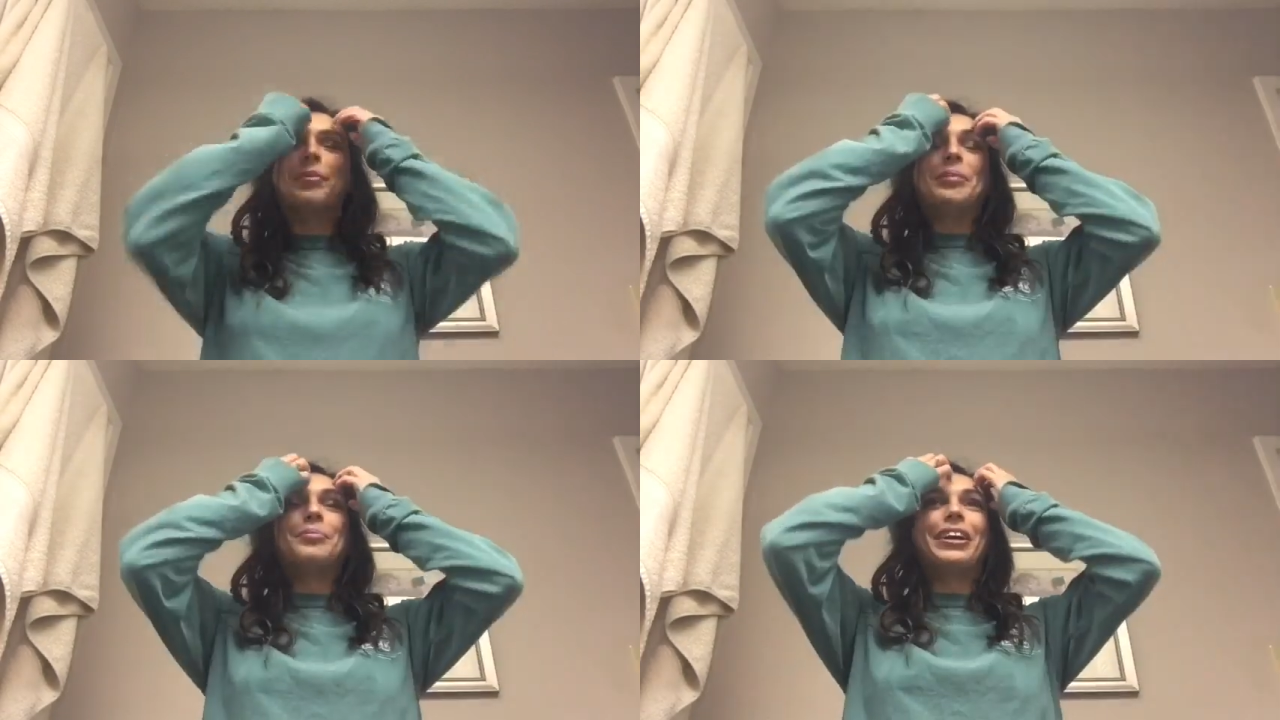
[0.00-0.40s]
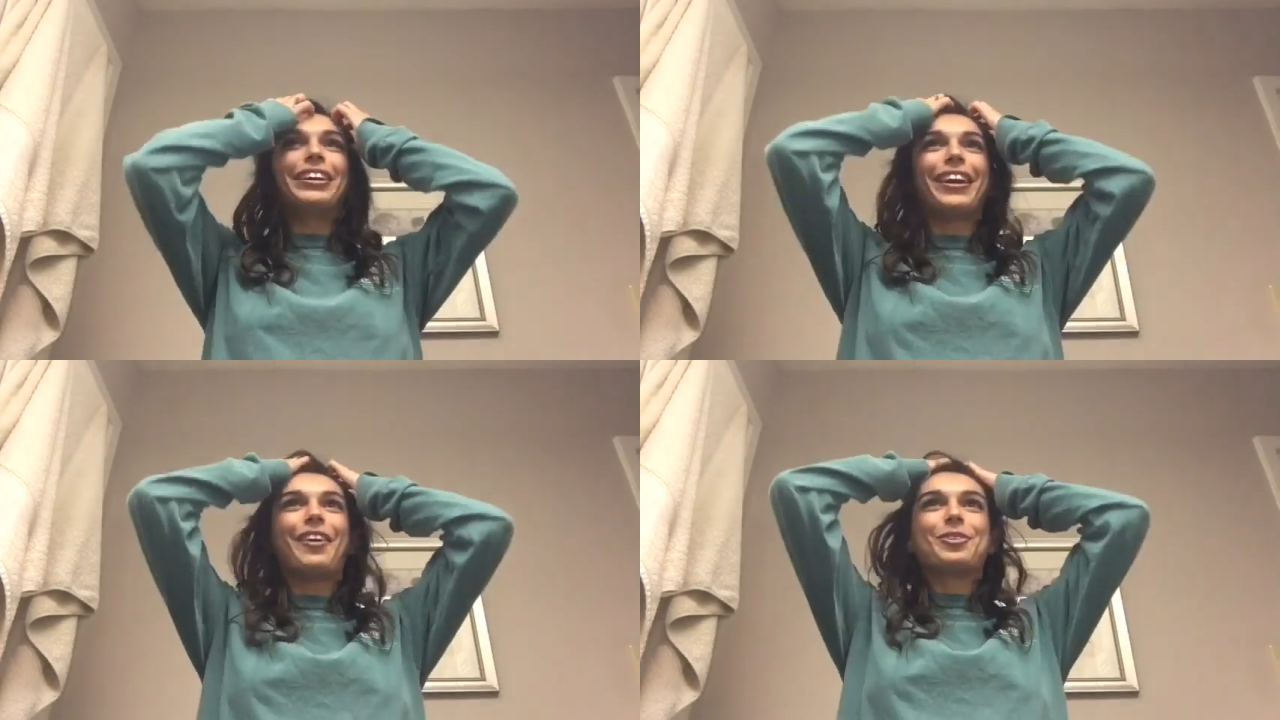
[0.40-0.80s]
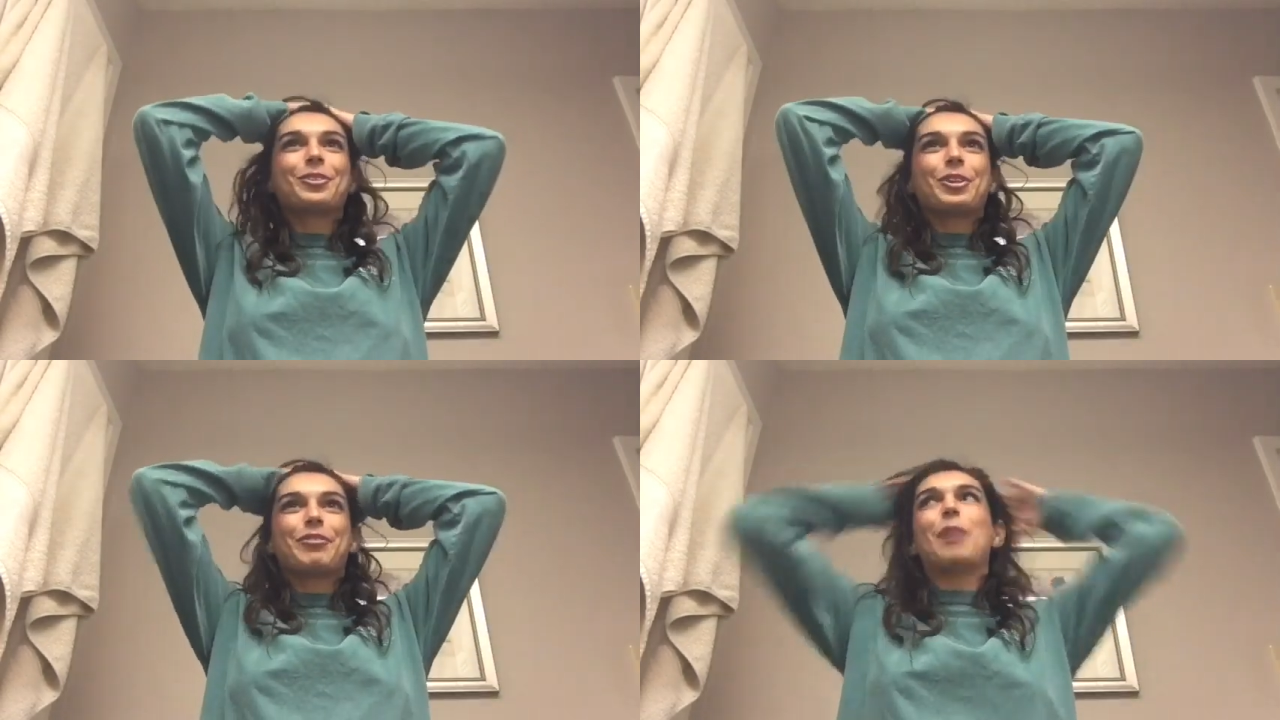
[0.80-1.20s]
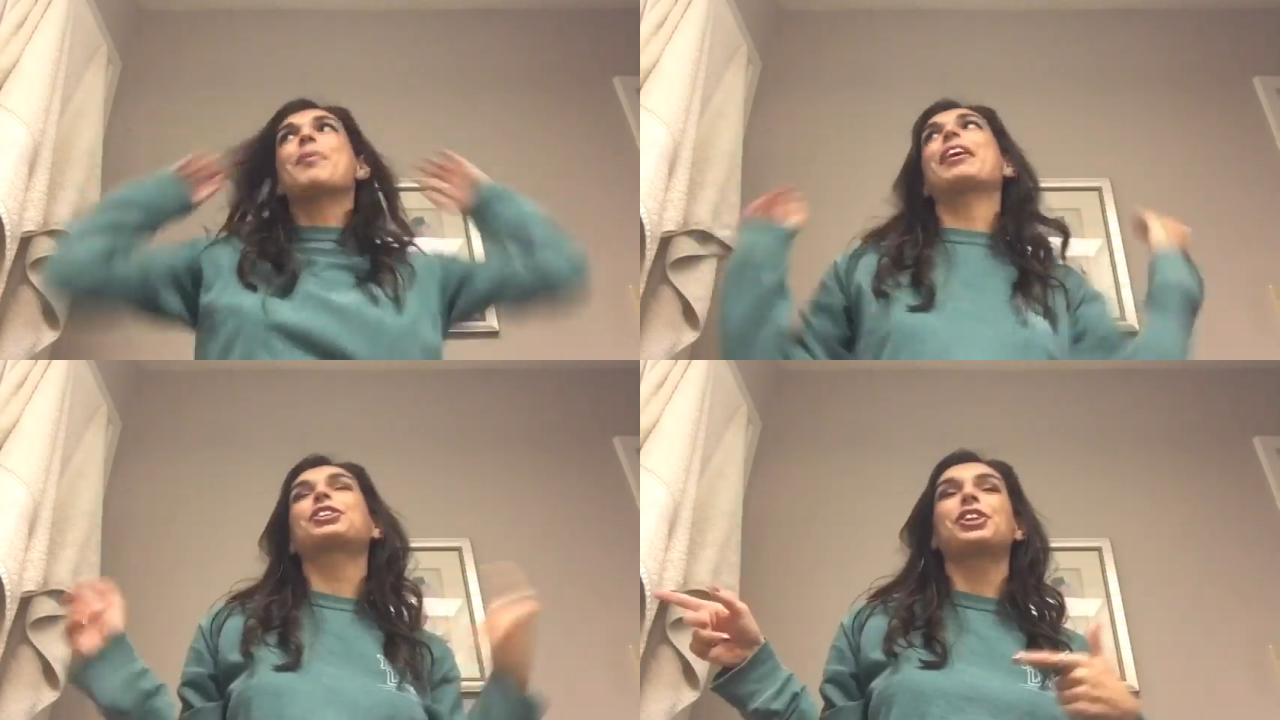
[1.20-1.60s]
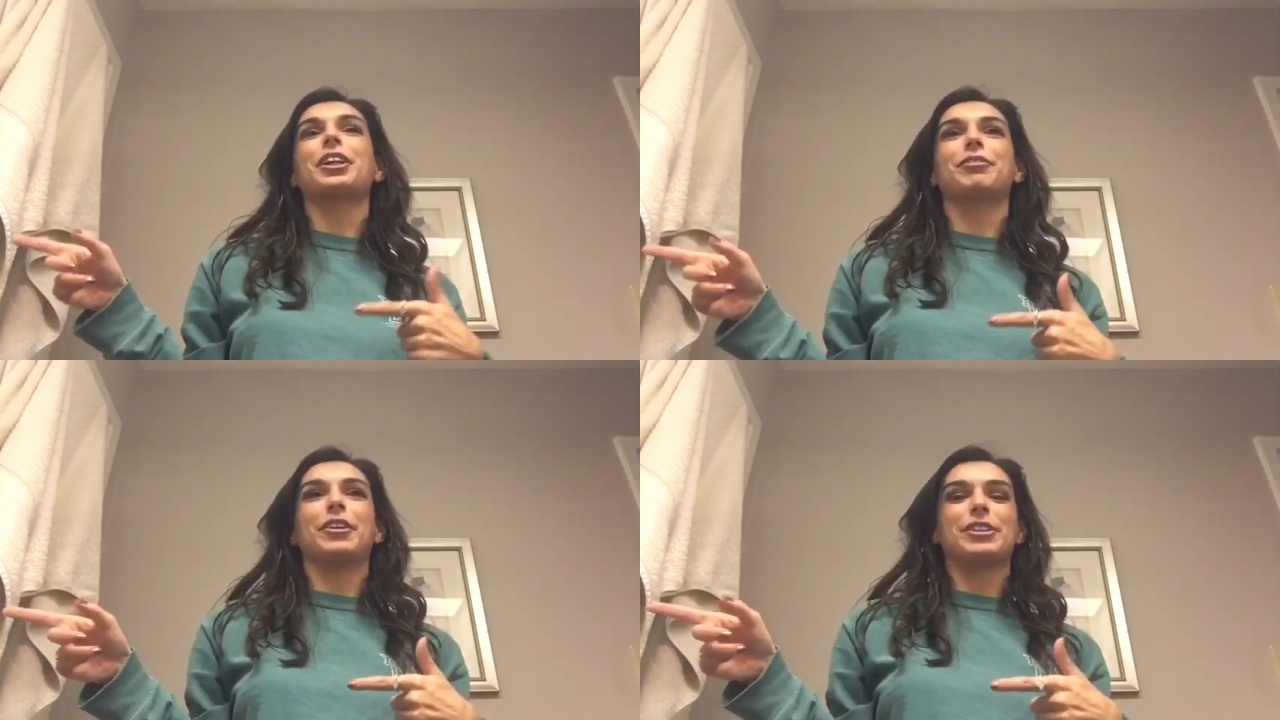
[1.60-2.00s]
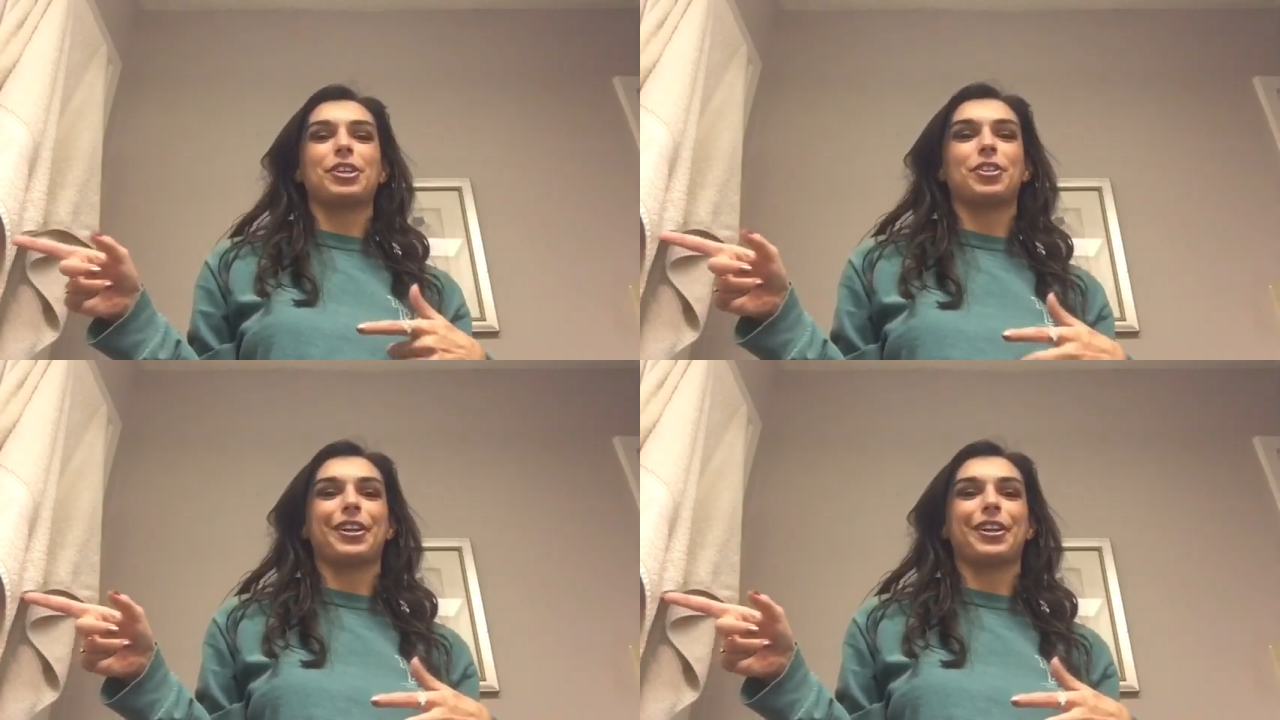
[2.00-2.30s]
But yeah, it was really fun. I'm actually at a friend's house right